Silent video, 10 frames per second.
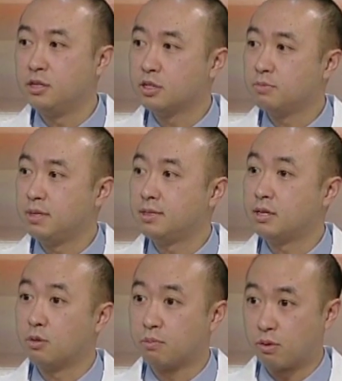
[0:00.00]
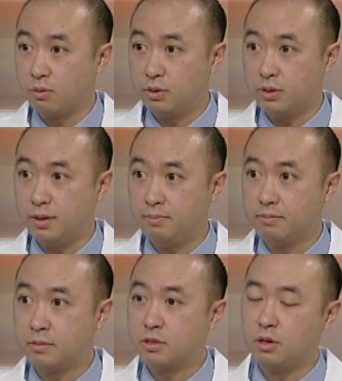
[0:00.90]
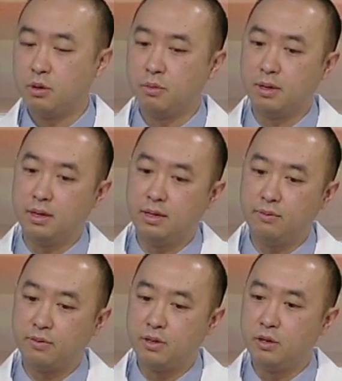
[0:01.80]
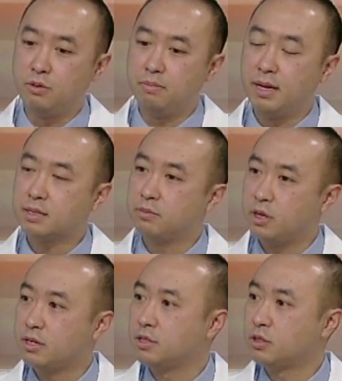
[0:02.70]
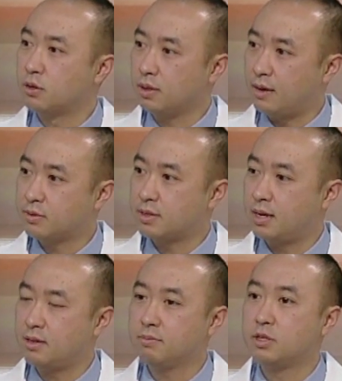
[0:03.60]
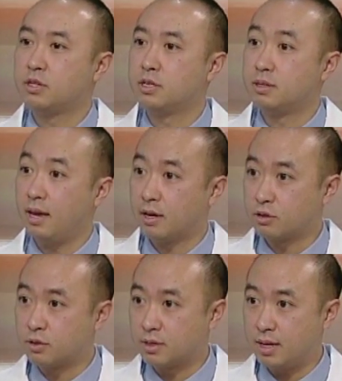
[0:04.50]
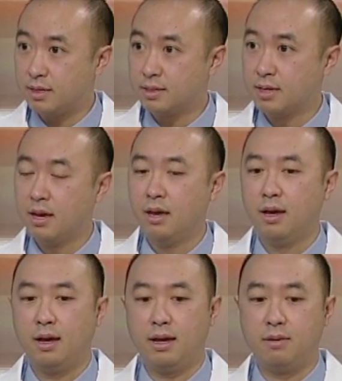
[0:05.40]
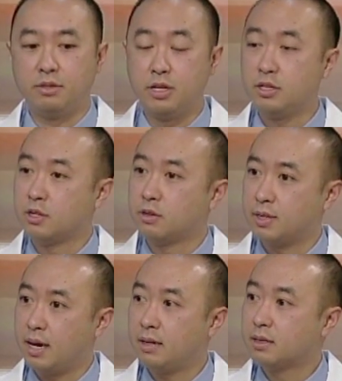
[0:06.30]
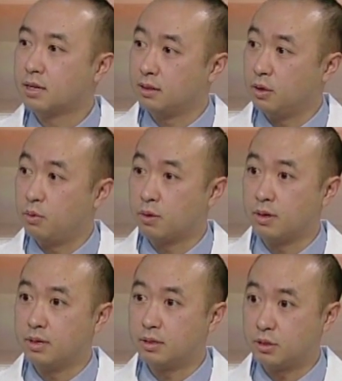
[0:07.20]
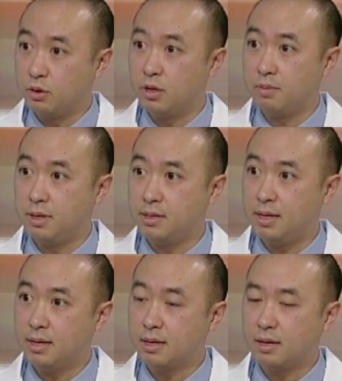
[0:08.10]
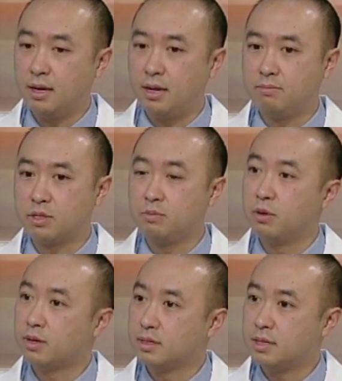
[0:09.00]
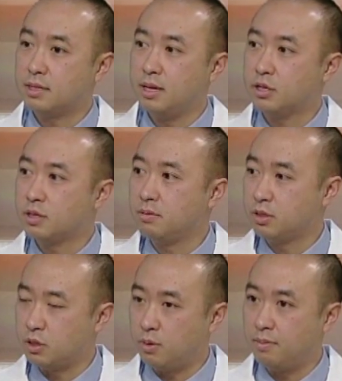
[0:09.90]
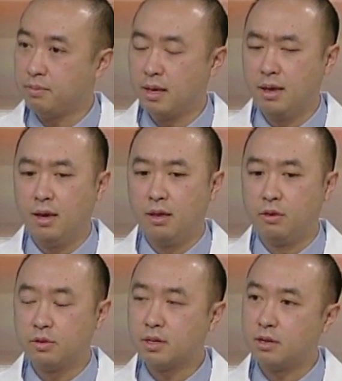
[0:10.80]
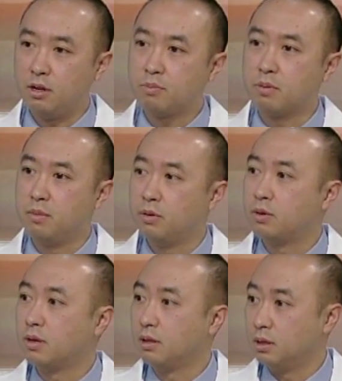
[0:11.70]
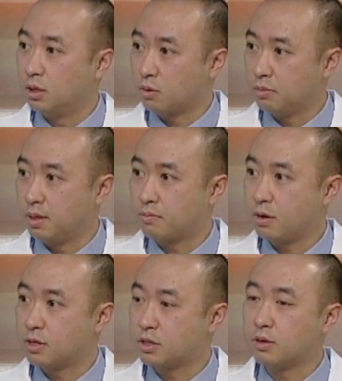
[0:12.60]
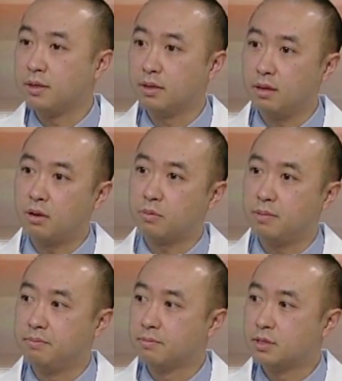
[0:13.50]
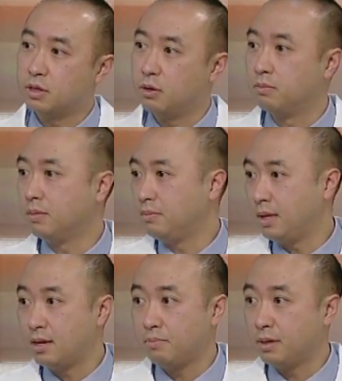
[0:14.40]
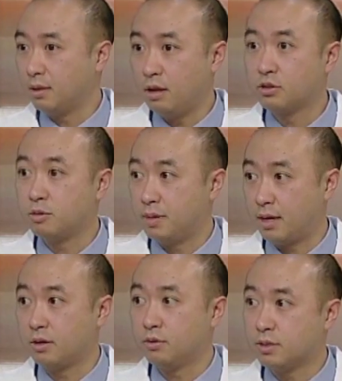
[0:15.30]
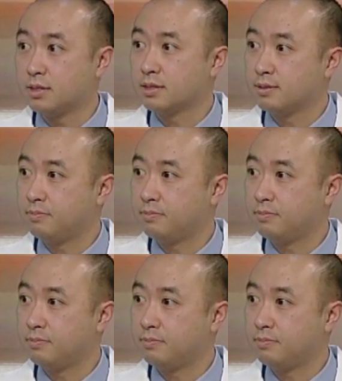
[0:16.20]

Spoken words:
It just means that you're prone to it. So if you make some changes to your lifestyle, such as exercise, changing your diet, lower sodium intake, smoking cessation, and so on, those can all promote lower blood pressure in the long run. So it may not be a long-term diagnosis.